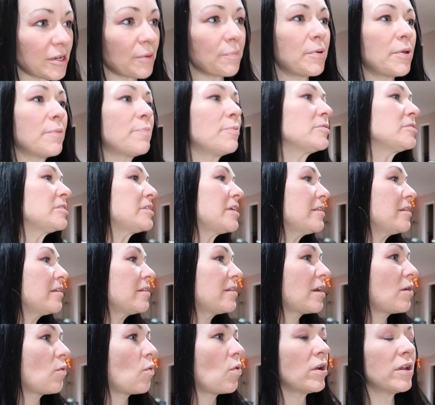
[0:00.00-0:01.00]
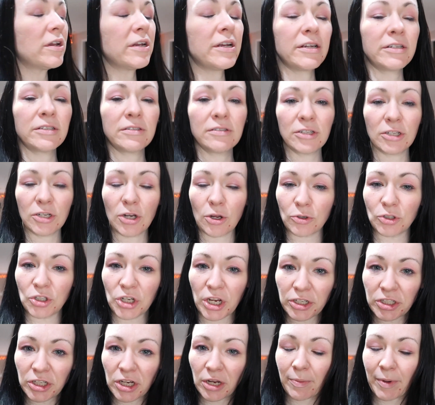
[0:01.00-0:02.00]
some people said that they wanted to get to know
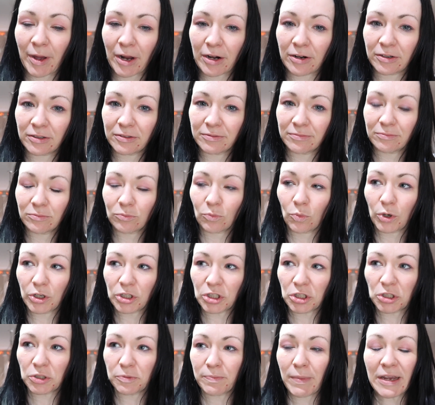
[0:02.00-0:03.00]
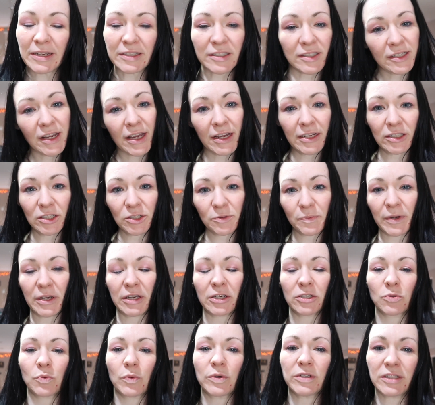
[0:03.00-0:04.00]
J J better, which makes sense
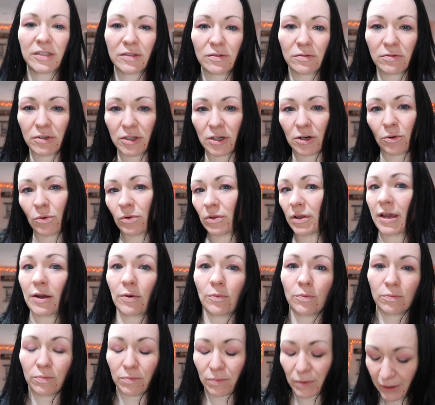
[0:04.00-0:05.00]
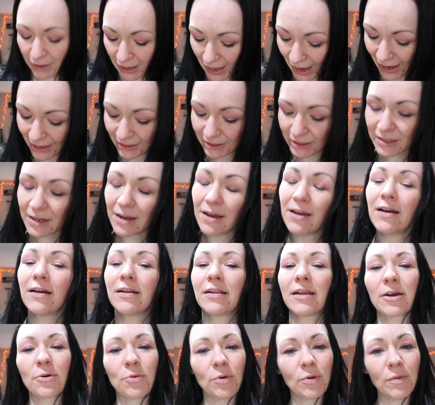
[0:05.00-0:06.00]
because was, you know, like, yes,
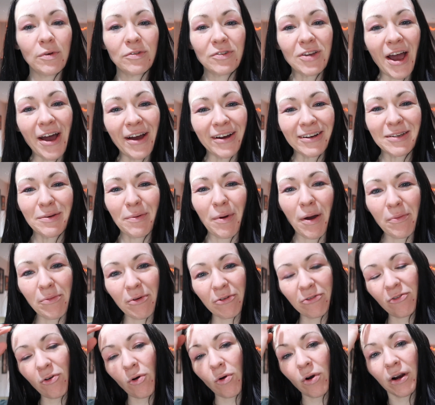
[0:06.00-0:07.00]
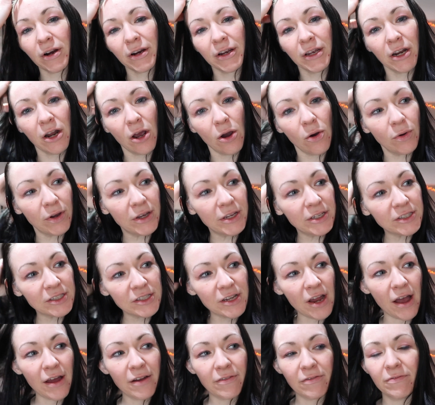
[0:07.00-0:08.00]
like when we talked about before, you know, he's
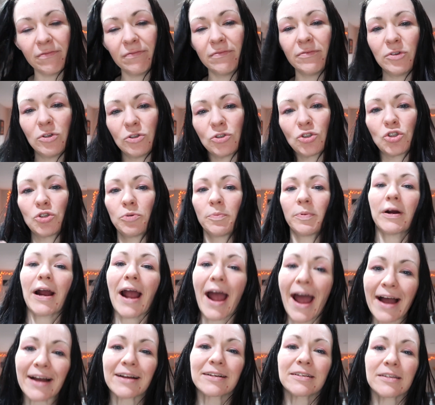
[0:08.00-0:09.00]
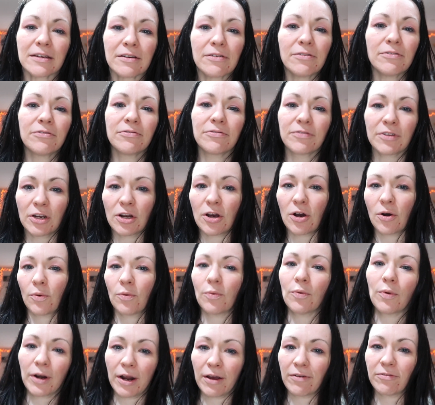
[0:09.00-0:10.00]
not super active, you know,
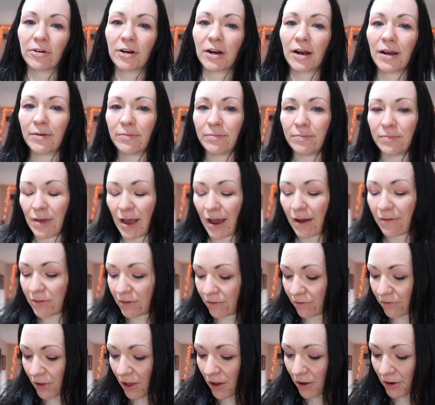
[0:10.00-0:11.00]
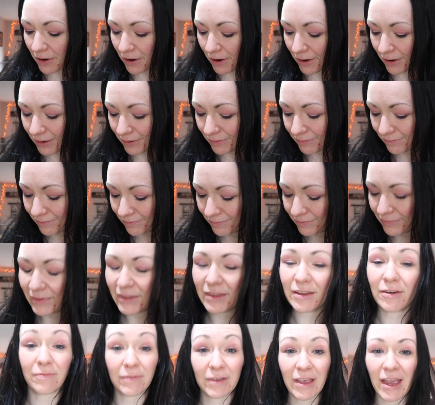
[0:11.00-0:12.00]
whenever I have the vlog on
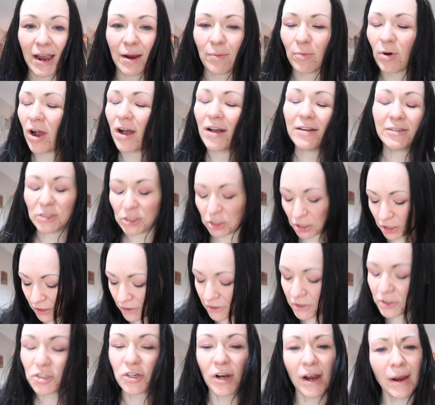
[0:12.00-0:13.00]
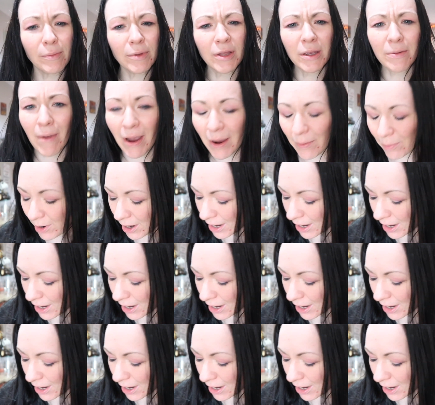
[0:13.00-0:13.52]
of camera, and she's scrambling my